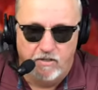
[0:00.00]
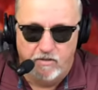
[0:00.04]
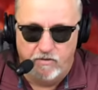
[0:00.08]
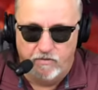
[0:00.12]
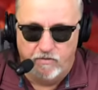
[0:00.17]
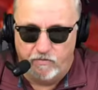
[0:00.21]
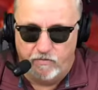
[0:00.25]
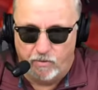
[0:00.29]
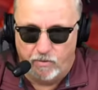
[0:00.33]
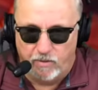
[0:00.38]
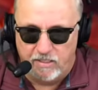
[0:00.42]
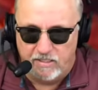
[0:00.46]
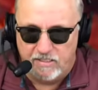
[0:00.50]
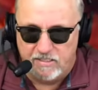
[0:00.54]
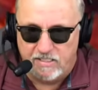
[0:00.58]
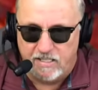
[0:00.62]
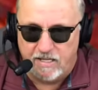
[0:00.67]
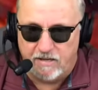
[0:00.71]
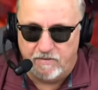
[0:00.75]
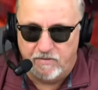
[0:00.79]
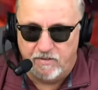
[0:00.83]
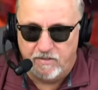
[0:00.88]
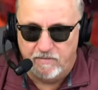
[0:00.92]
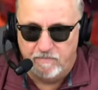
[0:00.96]
four
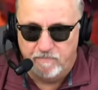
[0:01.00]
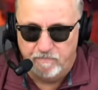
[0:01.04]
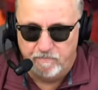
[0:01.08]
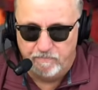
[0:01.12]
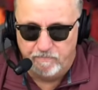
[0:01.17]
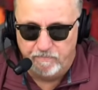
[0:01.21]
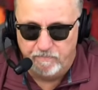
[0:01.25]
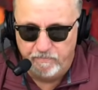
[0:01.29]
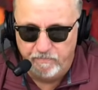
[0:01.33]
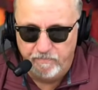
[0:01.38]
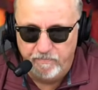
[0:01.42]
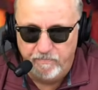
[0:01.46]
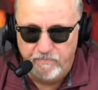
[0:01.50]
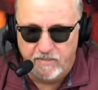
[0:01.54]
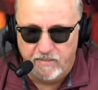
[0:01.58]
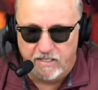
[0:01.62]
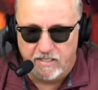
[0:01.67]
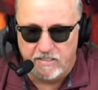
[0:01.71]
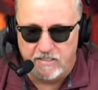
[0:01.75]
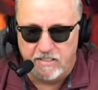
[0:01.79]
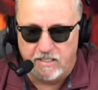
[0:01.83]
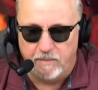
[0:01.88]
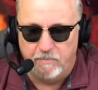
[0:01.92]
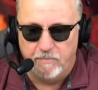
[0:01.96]
seven
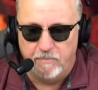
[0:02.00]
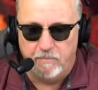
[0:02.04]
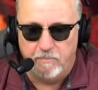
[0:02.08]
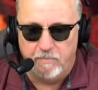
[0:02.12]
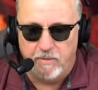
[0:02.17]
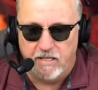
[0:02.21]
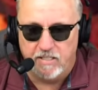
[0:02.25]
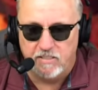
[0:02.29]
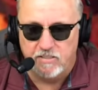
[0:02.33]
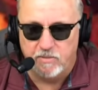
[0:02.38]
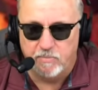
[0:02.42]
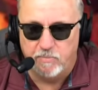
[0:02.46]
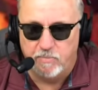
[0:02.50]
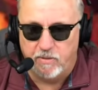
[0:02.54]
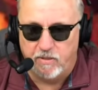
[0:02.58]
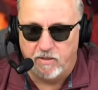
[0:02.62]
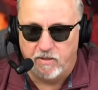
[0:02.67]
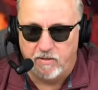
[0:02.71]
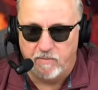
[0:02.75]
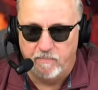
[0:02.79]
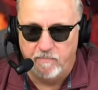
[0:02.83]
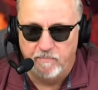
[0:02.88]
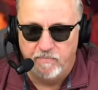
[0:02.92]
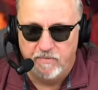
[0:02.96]
and tell them that Pastor
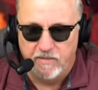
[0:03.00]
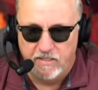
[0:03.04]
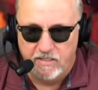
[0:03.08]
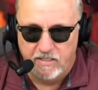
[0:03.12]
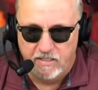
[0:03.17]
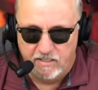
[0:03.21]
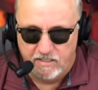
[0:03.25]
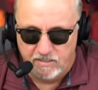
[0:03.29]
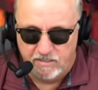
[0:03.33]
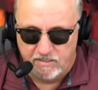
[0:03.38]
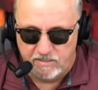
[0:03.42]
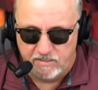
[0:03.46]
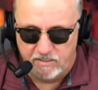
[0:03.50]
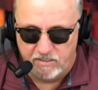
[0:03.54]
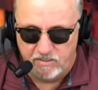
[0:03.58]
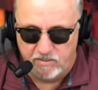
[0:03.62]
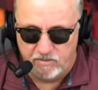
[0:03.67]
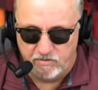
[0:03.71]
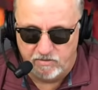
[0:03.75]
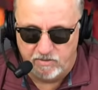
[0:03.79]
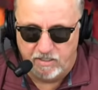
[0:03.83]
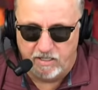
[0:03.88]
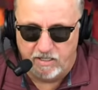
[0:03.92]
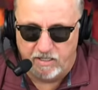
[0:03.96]
Paul
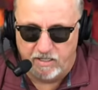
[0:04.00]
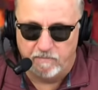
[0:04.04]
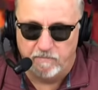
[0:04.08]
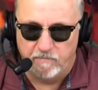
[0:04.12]
sent you there.